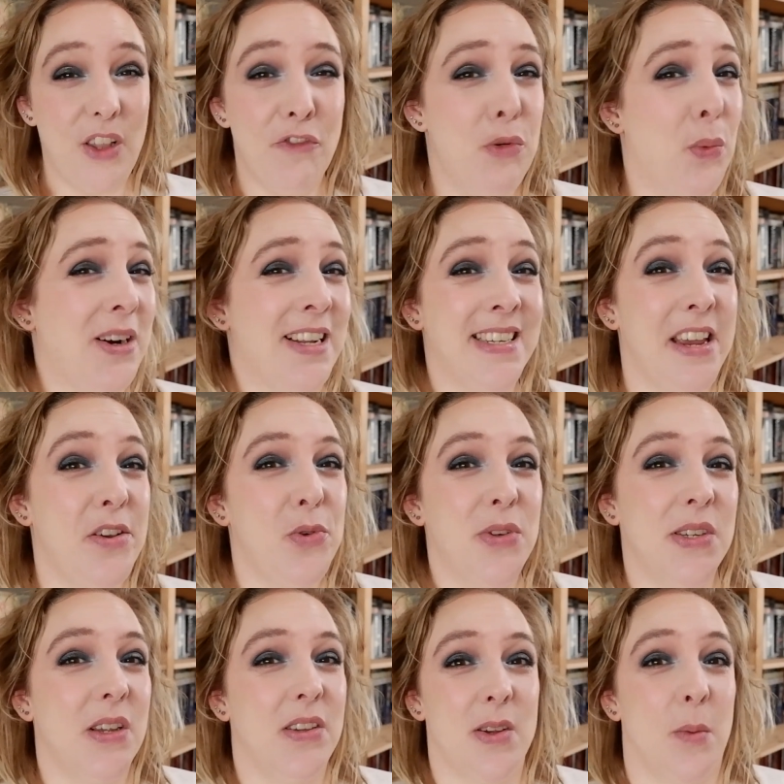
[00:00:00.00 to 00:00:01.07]
If you want to take
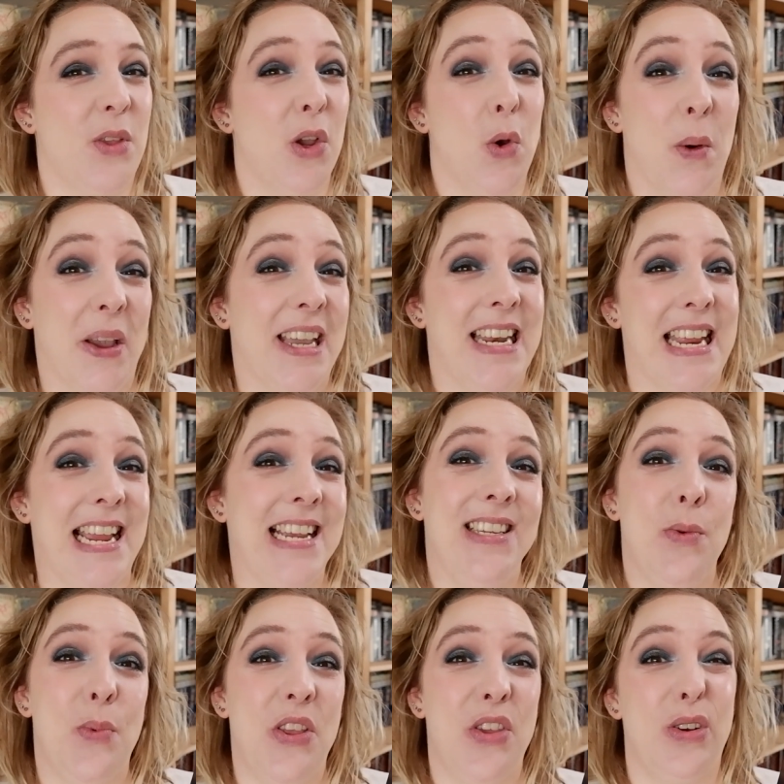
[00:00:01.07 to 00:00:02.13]
something quick and
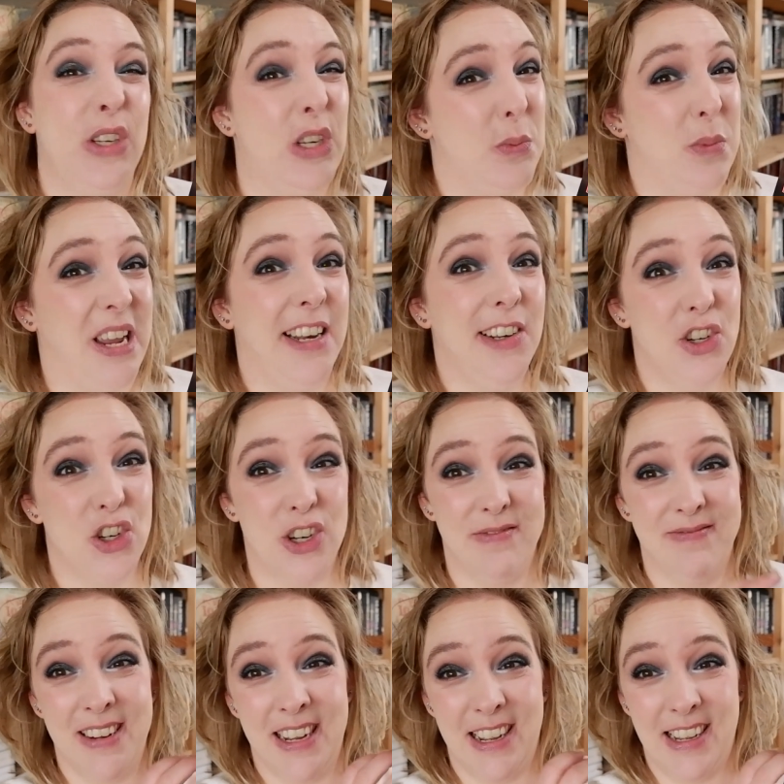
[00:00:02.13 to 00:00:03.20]
easy with you to the beach,
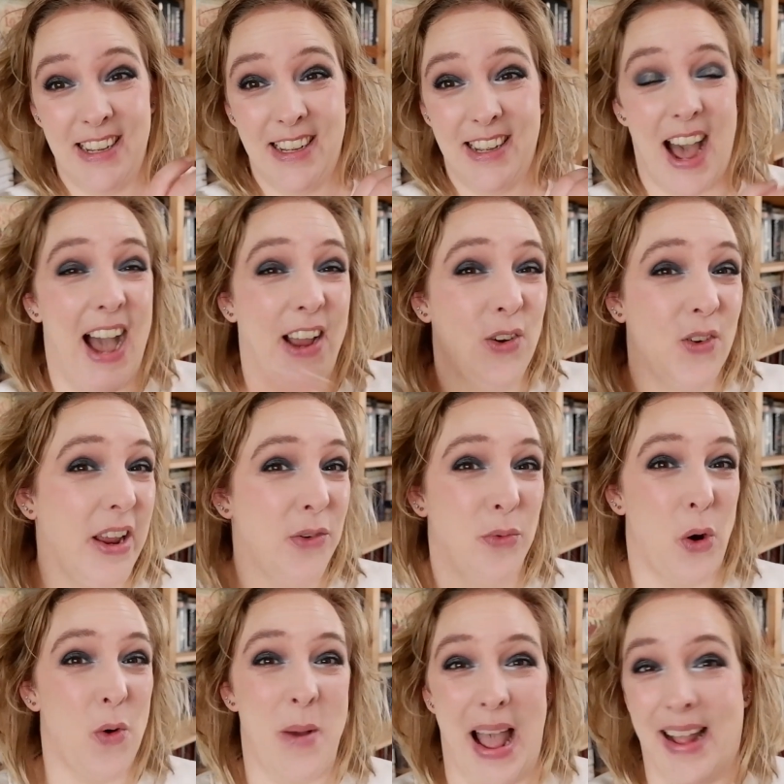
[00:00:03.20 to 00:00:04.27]
I don't like
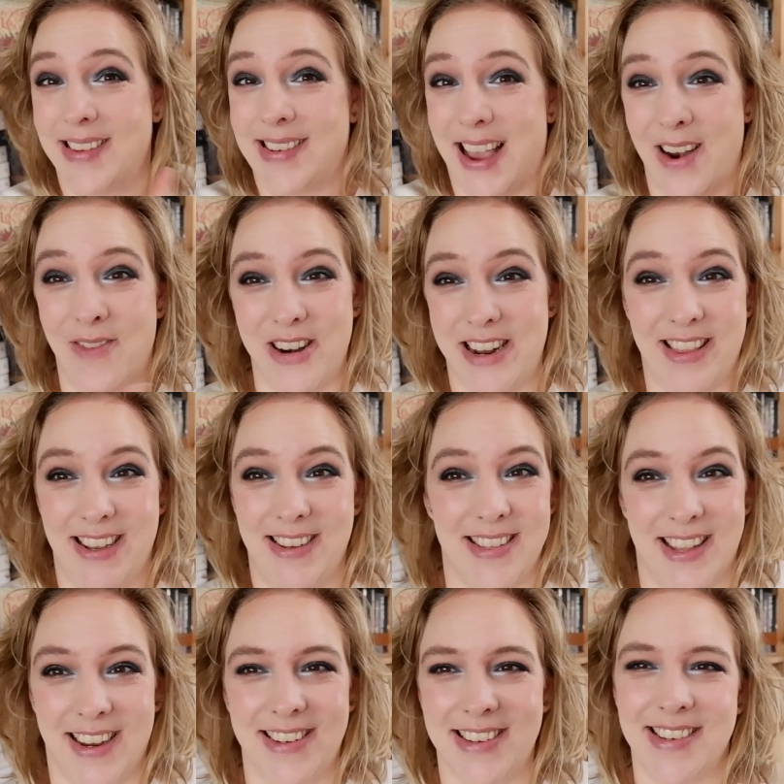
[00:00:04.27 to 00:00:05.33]
romance, I read these
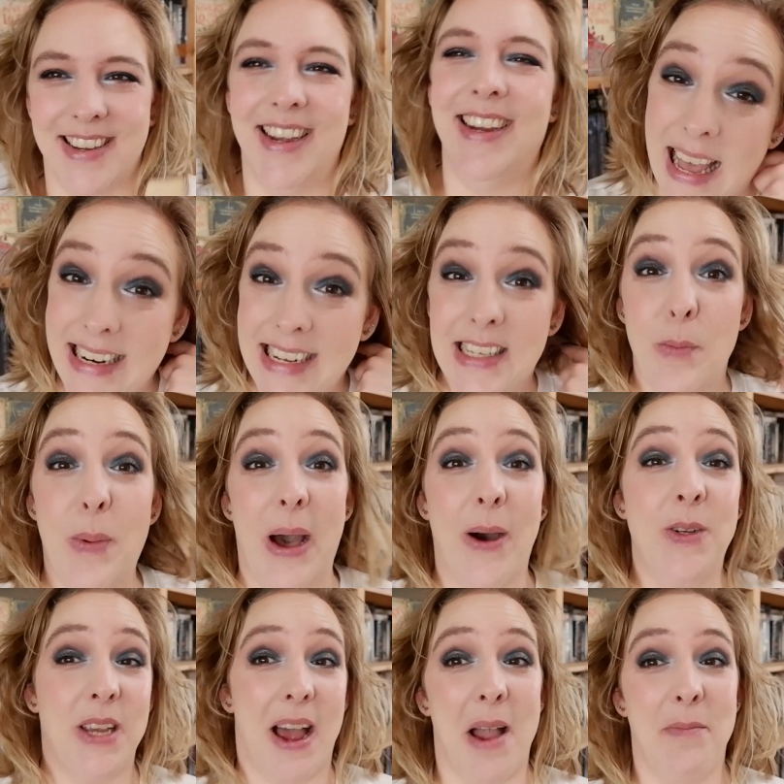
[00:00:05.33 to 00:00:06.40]
things. And it's
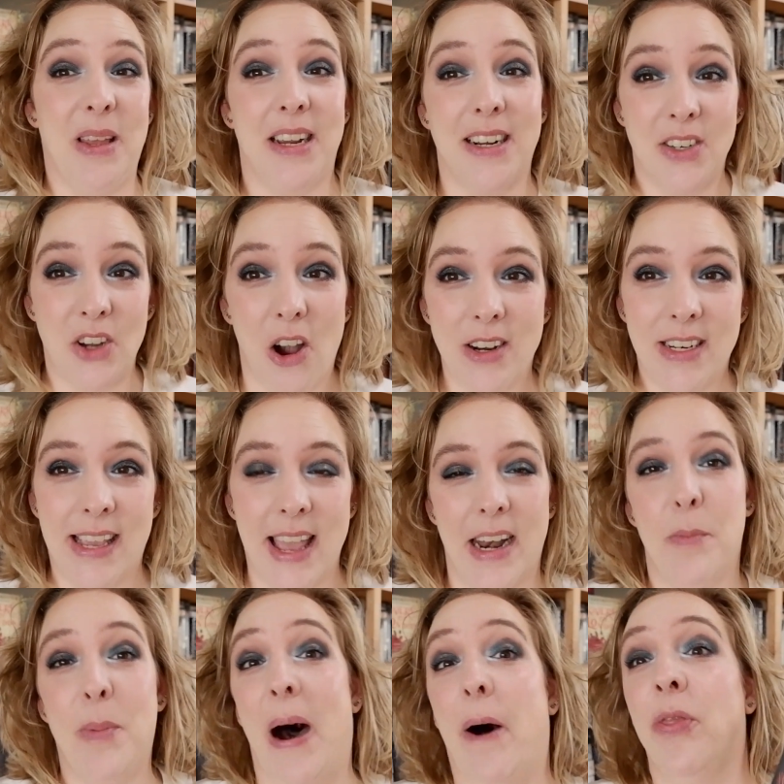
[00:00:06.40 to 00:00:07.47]
about time that I talked again
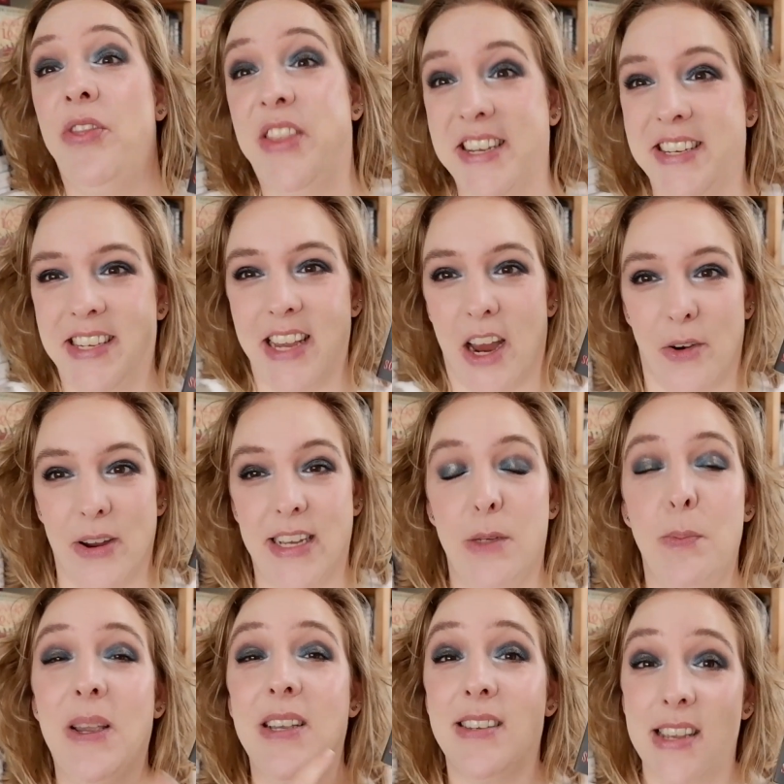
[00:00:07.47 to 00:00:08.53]
about this
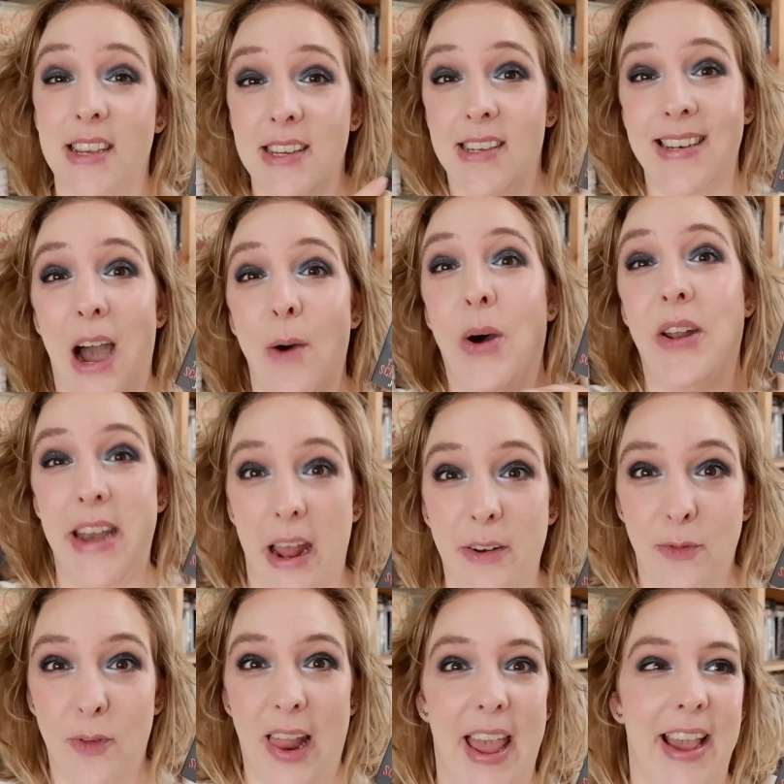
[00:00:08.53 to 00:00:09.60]
series, because this is now on
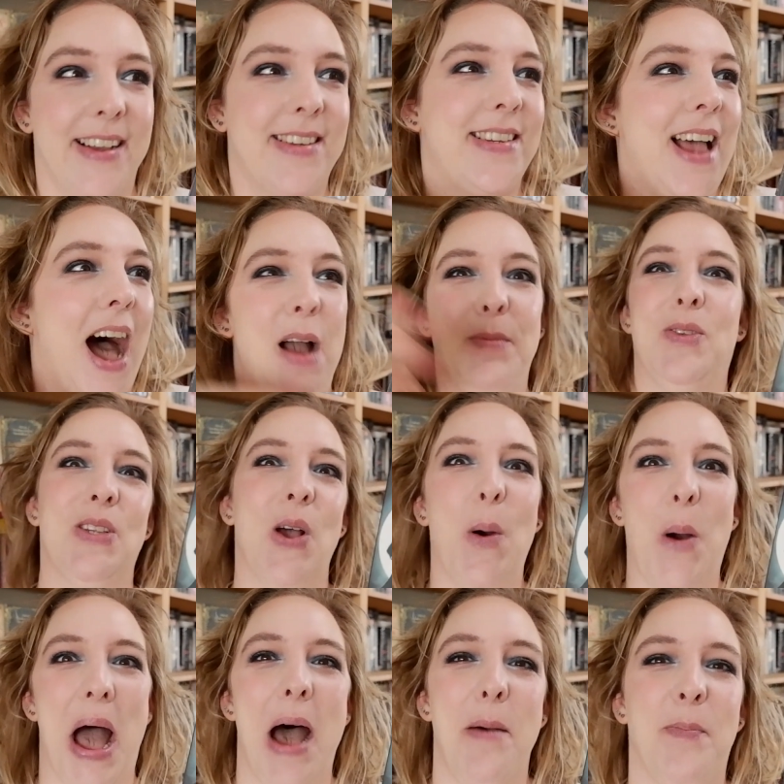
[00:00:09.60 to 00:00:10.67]
Netflix. I'm
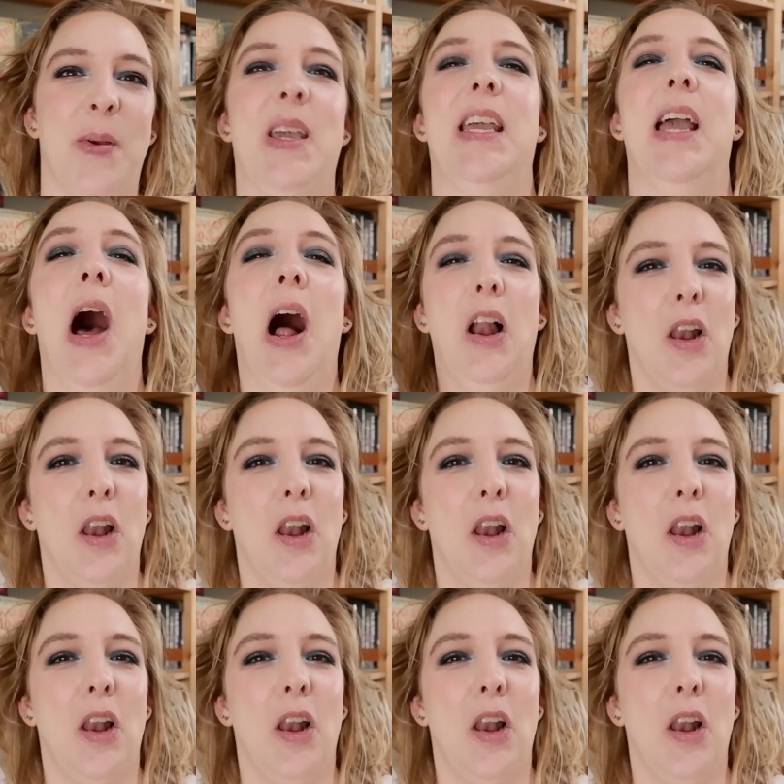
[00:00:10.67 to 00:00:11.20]
so happy.